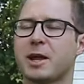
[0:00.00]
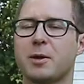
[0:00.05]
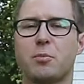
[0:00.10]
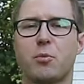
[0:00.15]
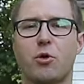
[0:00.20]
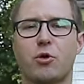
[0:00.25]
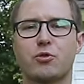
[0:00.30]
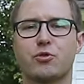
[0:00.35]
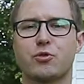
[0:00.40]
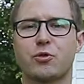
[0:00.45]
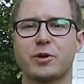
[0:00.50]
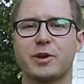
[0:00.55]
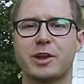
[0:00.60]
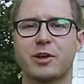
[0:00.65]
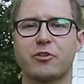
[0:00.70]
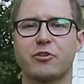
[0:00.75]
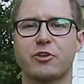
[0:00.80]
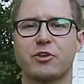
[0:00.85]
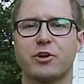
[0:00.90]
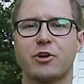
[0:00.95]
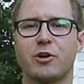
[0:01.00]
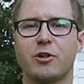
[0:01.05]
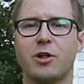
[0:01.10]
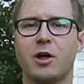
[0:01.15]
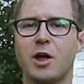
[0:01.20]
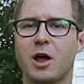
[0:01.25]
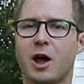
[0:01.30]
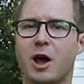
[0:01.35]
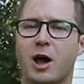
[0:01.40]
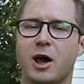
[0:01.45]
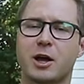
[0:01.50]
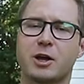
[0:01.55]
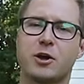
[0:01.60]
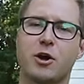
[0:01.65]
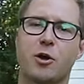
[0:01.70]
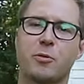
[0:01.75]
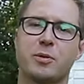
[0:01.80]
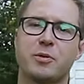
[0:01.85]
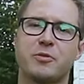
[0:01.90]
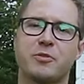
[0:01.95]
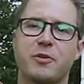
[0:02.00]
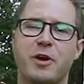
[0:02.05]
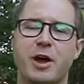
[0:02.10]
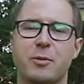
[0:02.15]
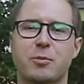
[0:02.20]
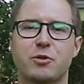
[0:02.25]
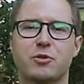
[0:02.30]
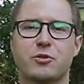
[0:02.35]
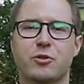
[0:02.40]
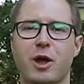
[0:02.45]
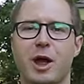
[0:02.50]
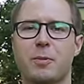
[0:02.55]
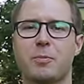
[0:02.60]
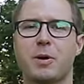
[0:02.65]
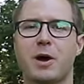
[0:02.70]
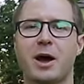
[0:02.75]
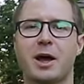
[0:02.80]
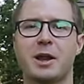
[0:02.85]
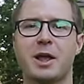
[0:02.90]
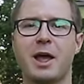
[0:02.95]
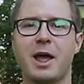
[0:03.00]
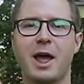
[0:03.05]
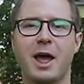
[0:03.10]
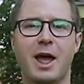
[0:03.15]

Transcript: a more traditional uh, carbon fiber tripod.